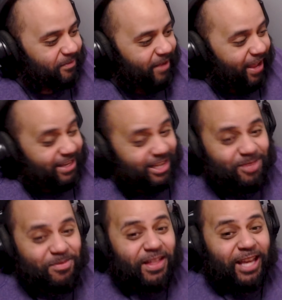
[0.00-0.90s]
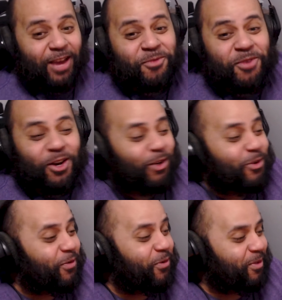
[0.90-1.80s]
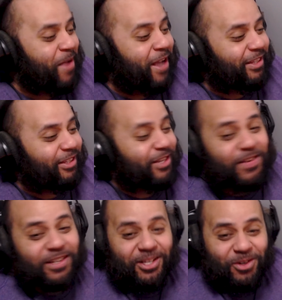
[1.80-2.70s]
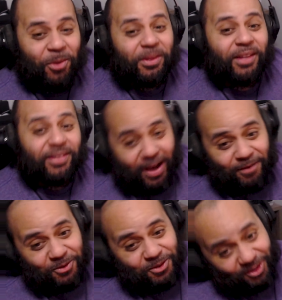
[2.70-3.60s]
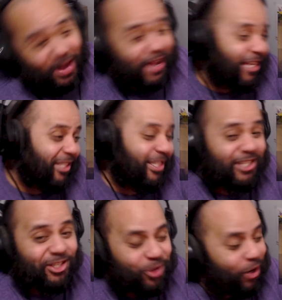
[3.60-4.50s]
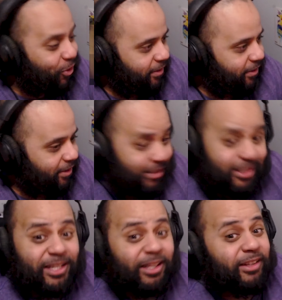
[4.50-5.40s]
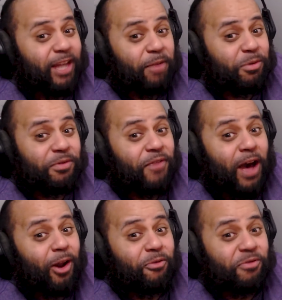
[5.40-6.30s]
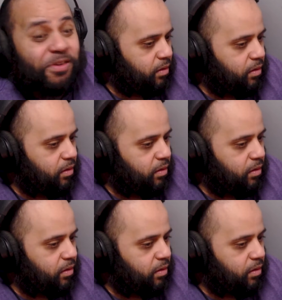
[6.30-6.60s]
I guess the mother gave him a clue to Master Chief because he called him the devil, so I guess she's in church. She said the devil's following him.